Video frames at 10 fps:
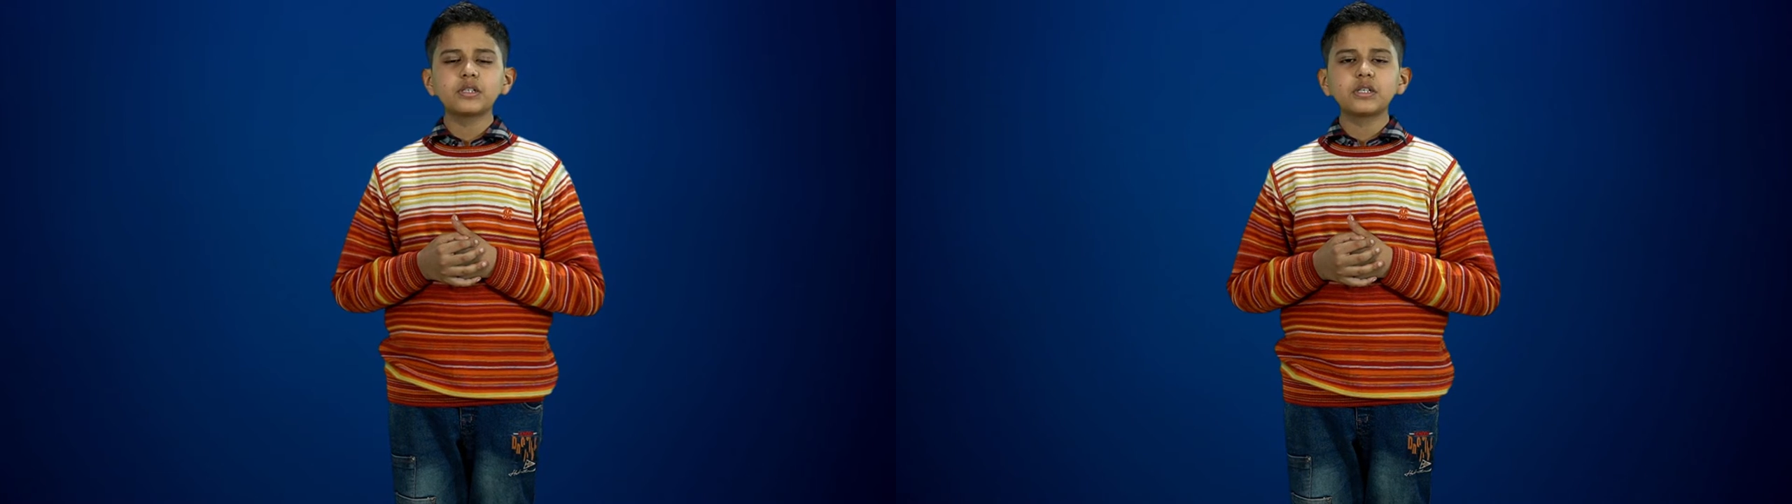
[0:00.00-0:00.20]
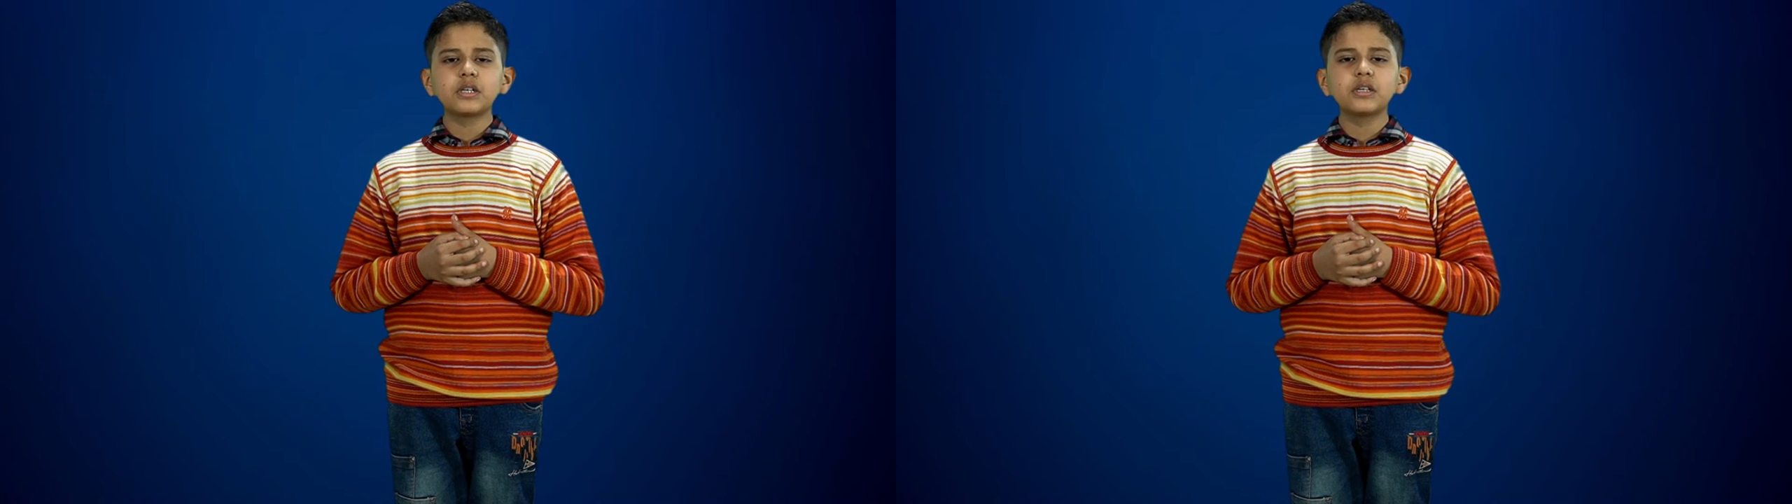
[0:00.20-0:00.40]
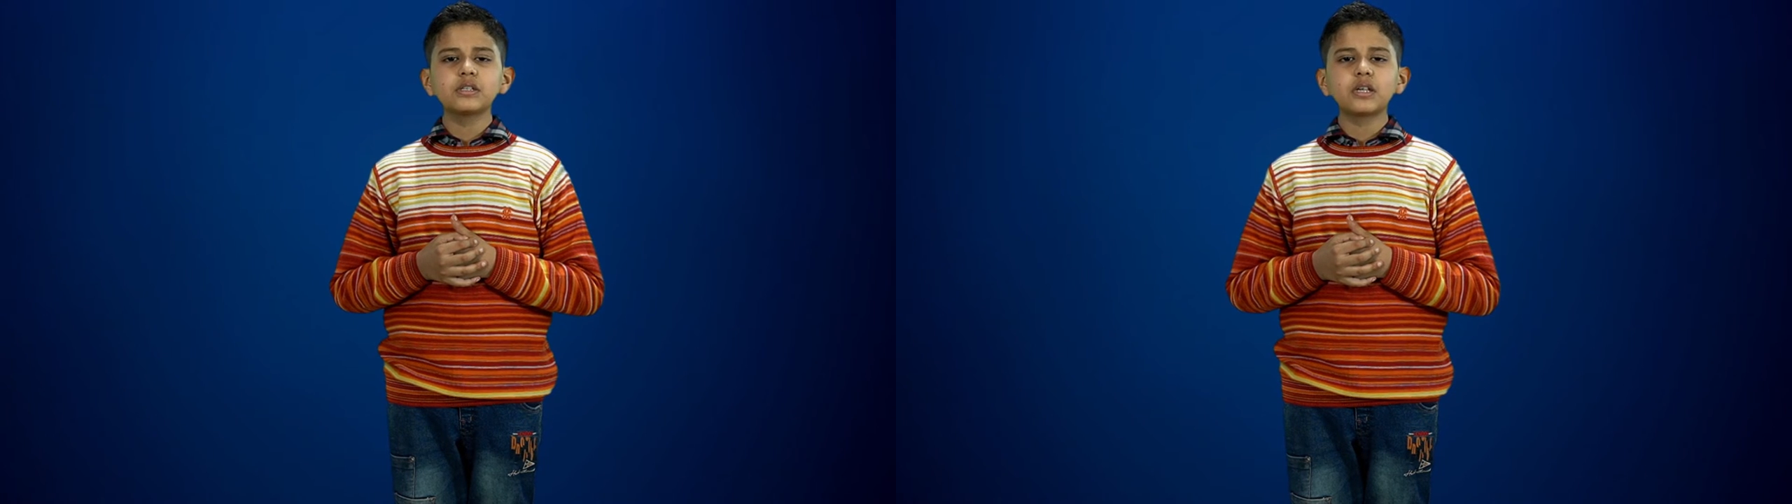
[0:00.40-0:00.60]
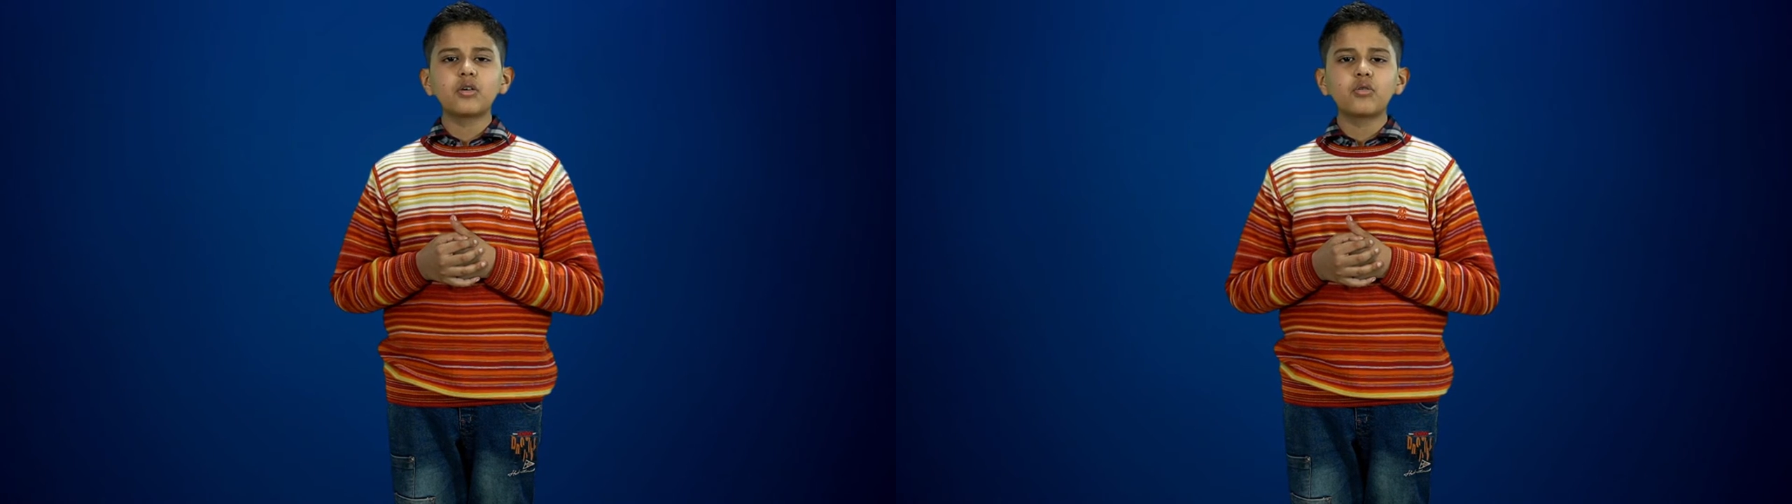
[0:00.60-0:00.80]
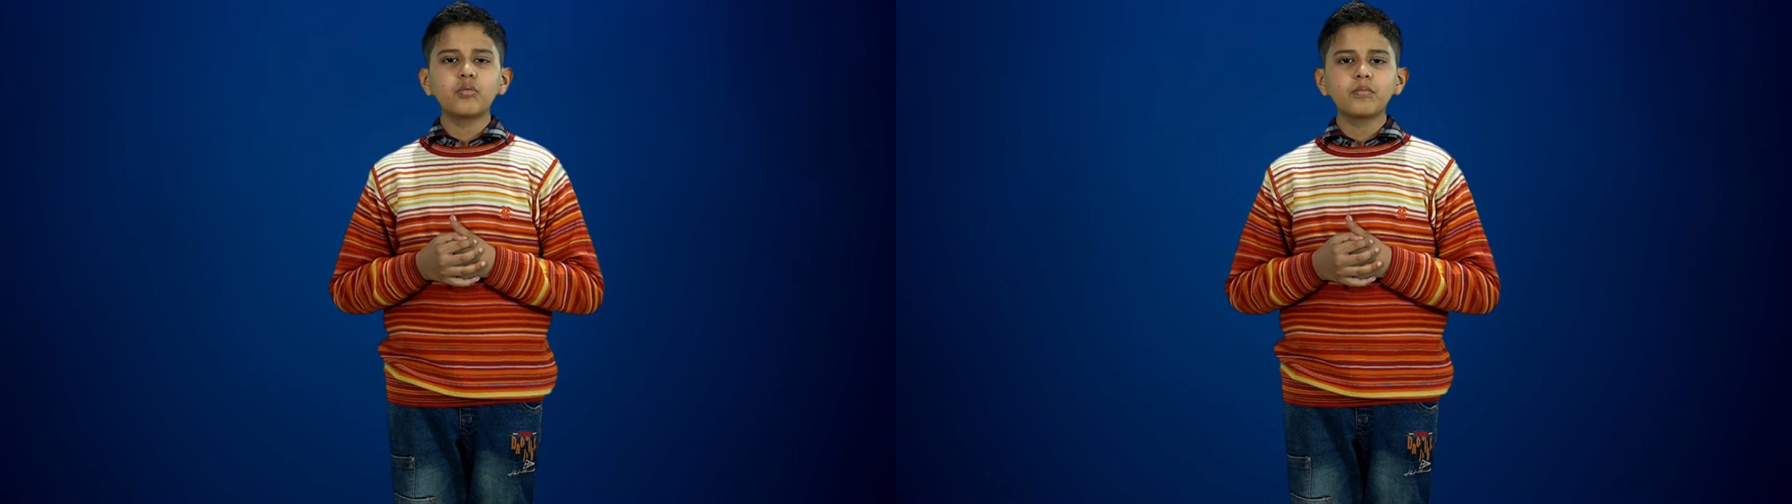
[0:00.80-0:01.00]
She is a
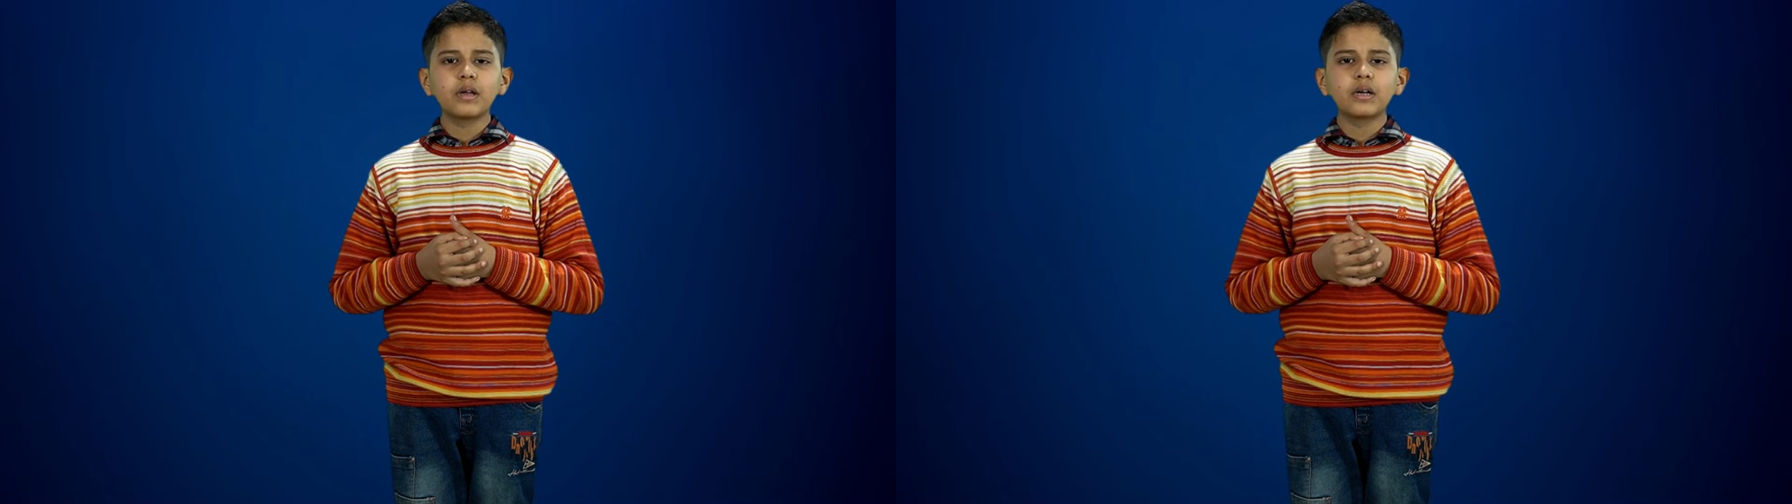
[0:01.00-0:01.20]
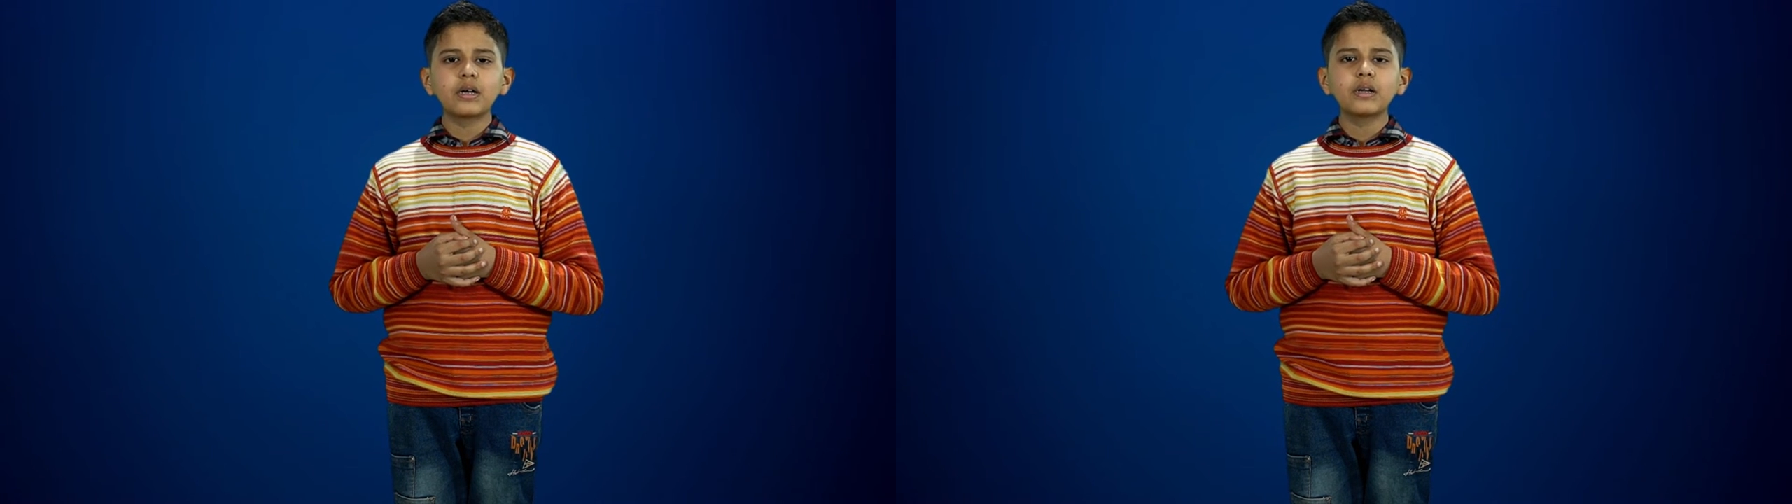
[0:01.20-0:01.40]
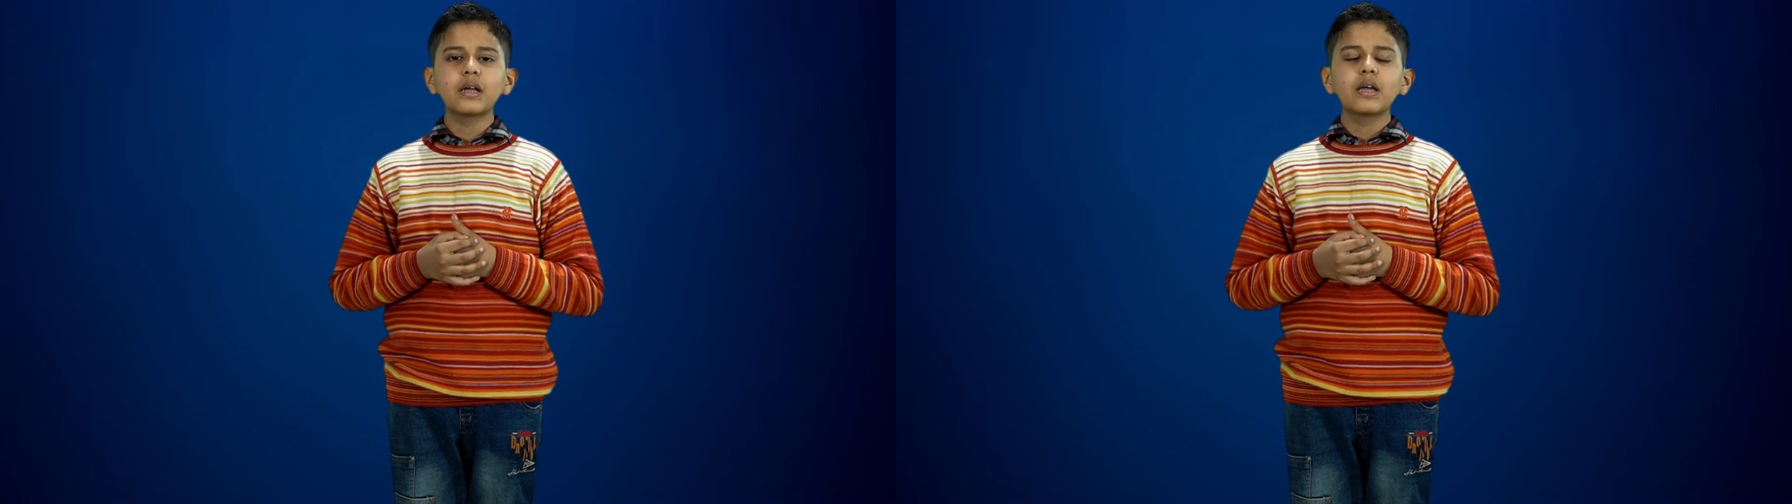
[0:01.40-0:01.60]
homemaker.